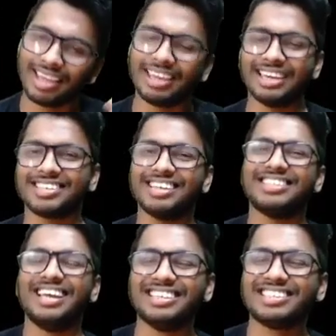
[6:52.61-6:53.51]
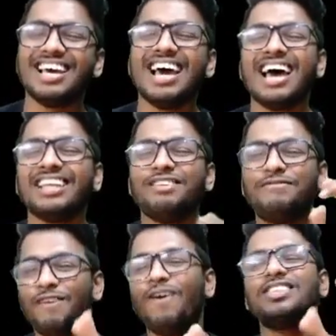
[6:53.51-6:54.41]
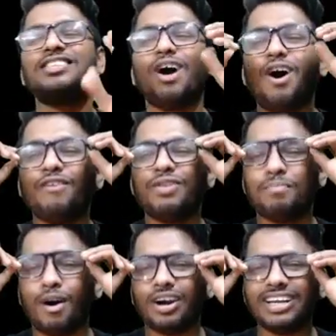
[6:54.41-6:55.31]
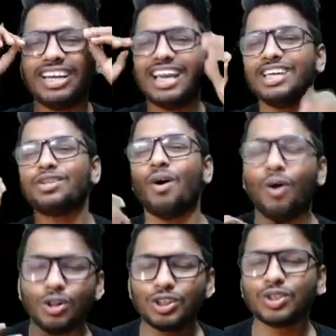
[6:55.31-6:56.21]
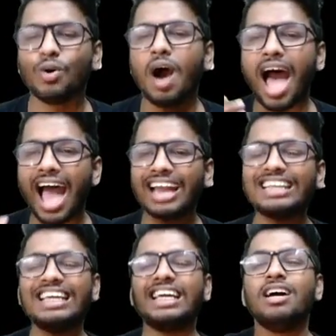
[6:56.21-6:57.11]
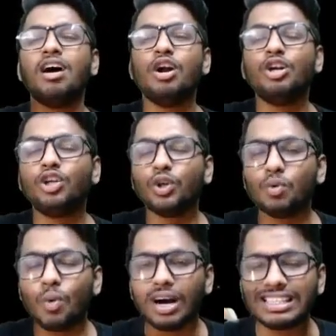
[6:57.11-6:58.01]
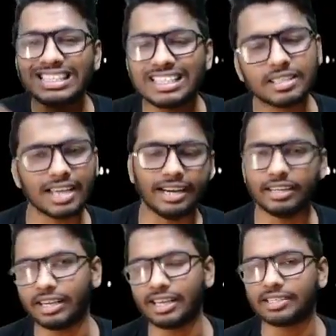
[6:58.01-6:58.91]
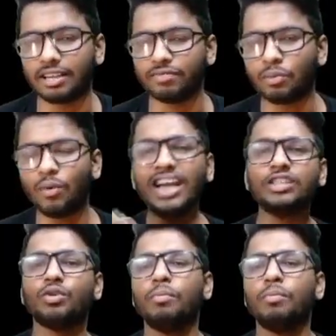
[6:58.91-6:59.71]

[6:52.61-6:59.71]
Yes, guys, there is. The force of the body is also acting towards the center itself. Now why so?